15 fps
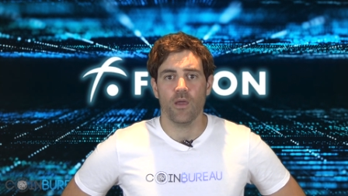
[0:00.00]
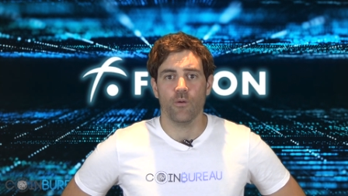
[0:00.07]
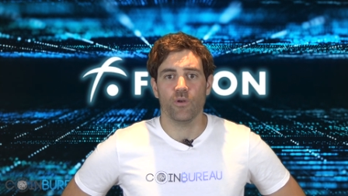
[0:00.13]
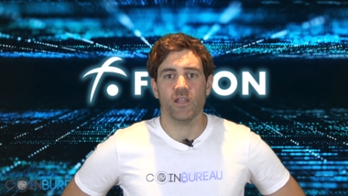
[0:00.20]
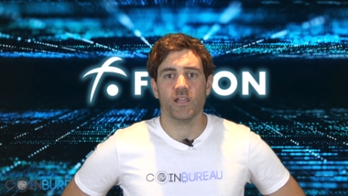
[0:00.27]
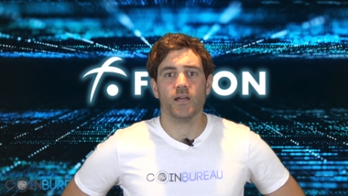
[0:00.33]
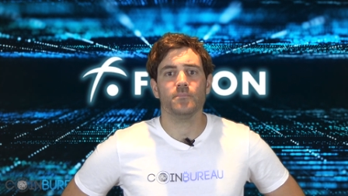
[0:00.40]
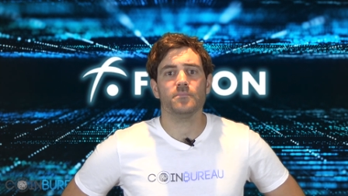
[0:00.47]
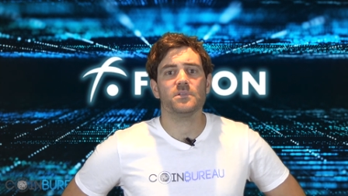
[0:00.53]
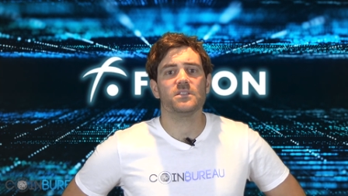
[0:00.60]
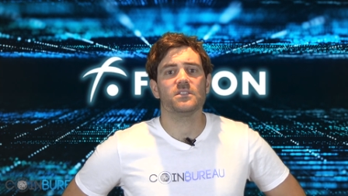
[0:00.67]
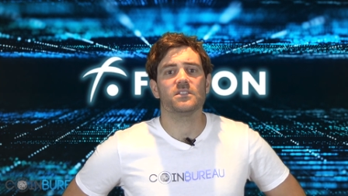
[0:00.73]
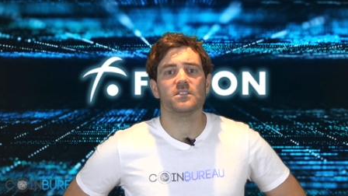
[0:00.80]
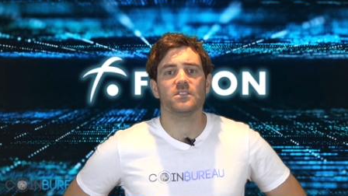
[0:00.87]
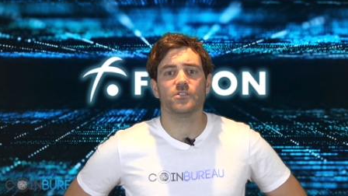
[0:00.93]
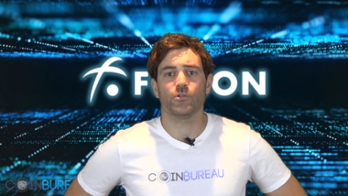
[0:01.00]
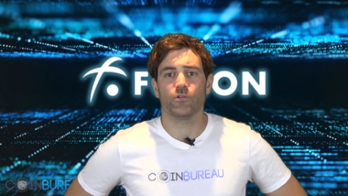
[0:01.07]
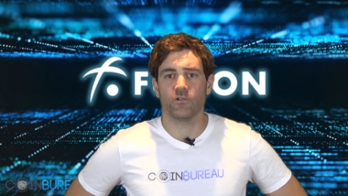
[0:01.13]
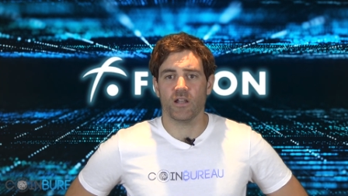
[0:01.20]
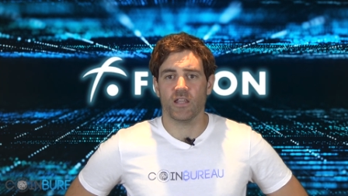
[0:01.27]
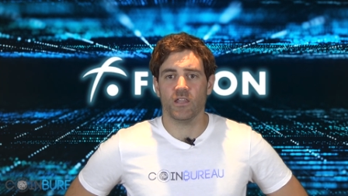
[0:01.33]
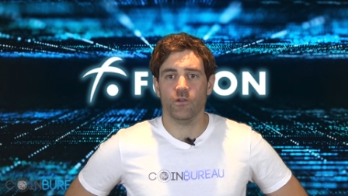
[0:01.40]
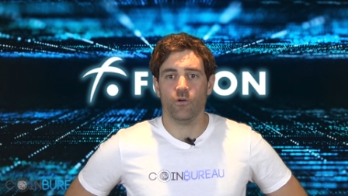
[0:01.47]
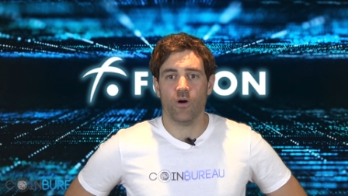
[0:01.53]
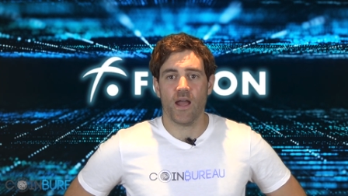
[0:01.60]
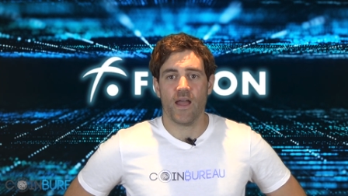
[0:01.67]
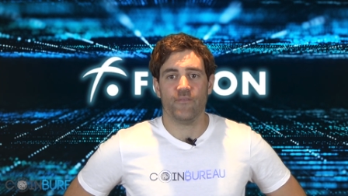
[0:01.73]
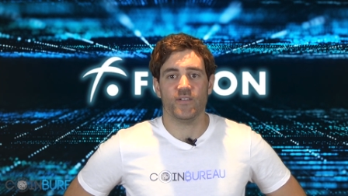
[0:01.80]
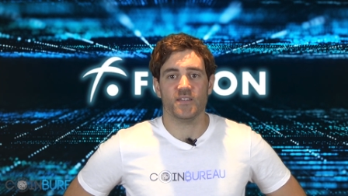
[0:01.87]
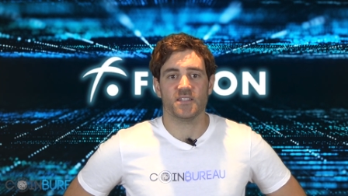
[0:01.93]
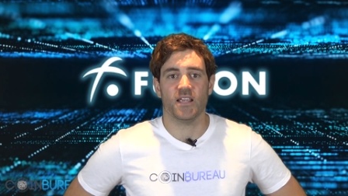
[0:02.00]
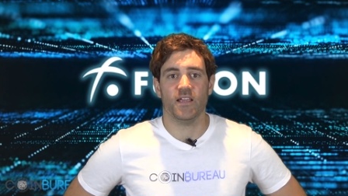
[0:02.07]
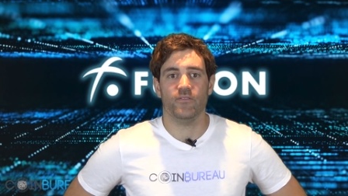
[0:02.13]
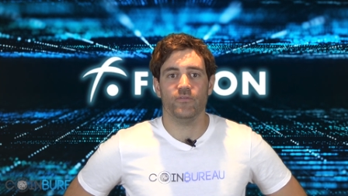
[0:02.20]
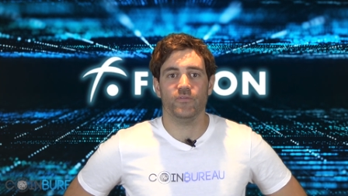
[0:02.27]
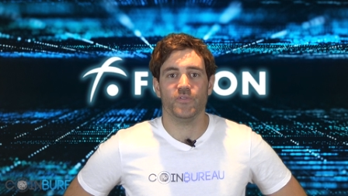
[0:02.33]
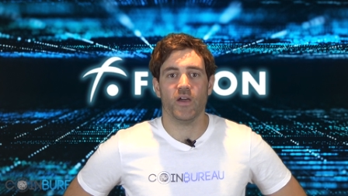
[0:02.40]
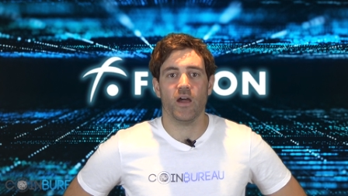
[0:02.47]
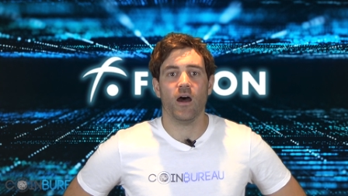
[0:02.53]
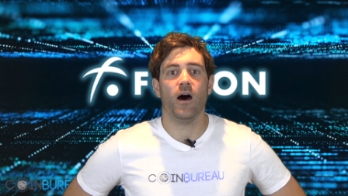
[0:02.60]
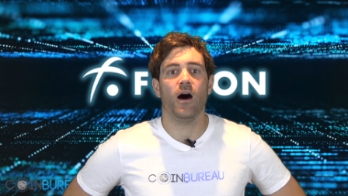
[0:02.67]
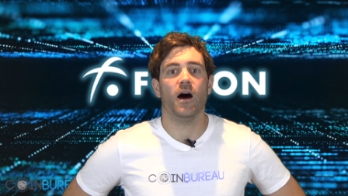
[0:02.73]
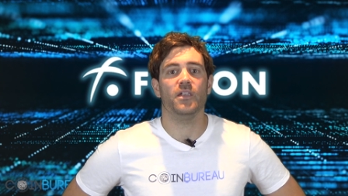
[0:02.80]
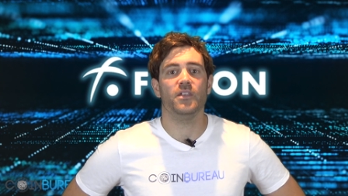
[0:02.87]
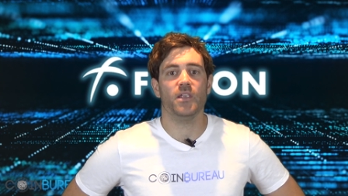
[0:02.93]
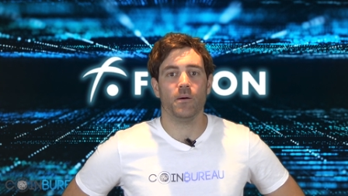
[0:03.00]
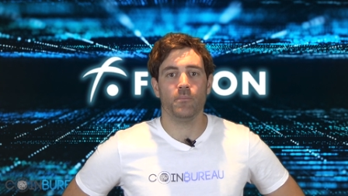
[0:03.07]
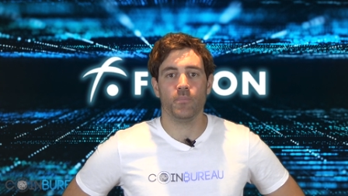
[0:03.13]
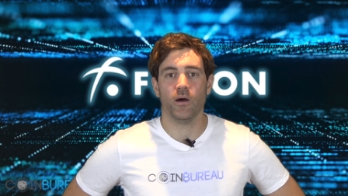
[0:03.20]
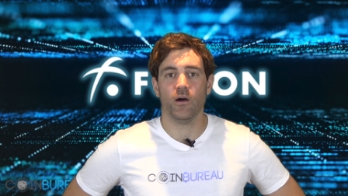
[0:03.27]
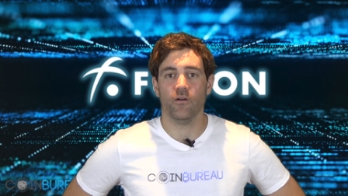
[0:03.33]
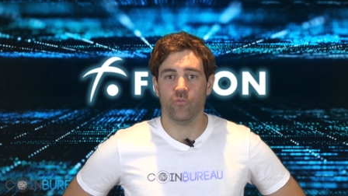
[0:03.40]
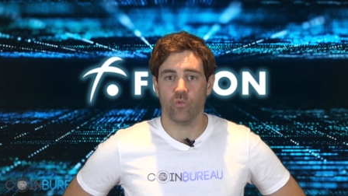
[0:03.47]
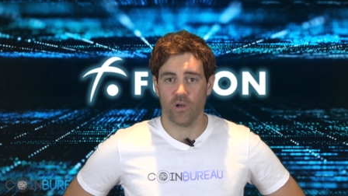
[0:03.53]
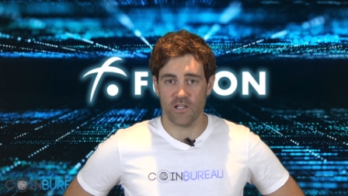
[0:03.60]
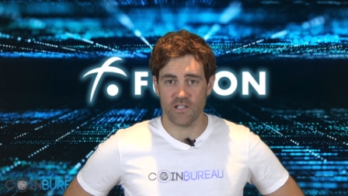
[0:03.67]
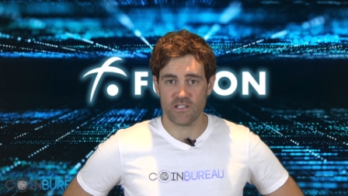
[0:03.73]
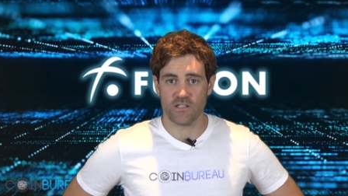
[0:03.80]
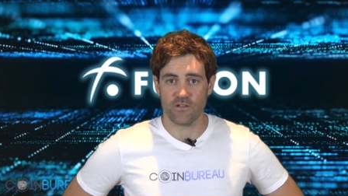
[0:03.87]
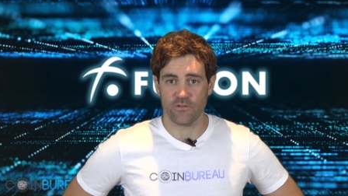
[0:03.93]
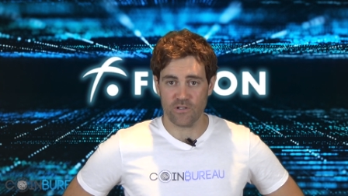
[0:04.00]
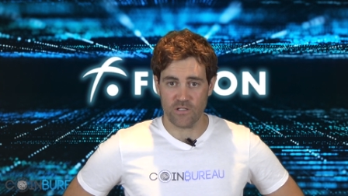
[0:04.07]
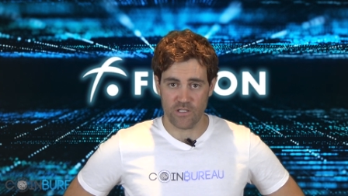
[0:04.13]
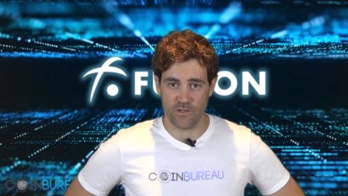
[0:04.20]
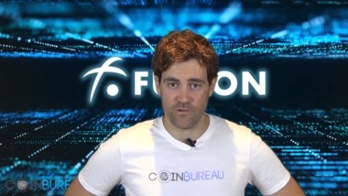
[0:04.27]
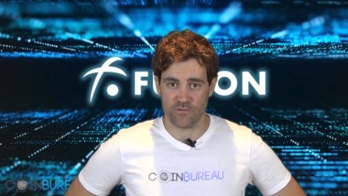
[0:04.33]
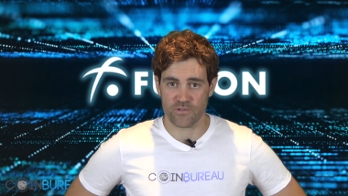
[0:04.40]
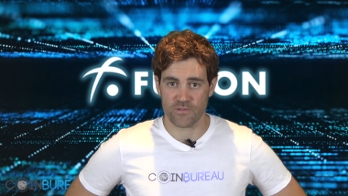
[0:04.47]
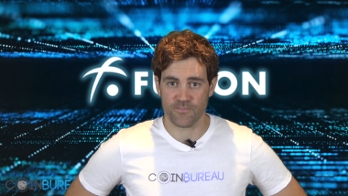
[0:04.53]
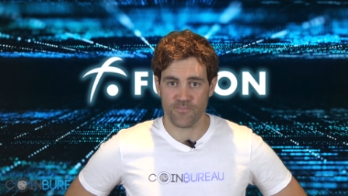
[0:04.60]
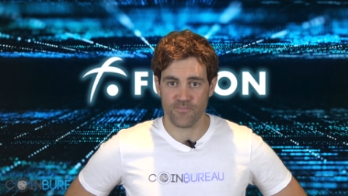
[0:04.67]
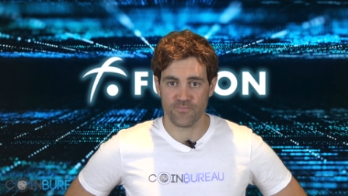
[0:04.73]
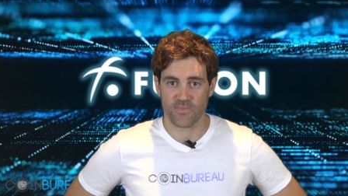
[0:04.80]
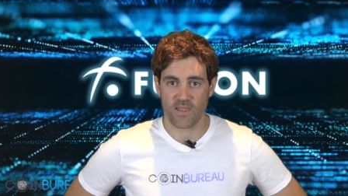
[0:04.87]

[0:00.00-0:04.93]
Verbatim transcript: When it comes to storing your FSN, there are a number of wallets you can use.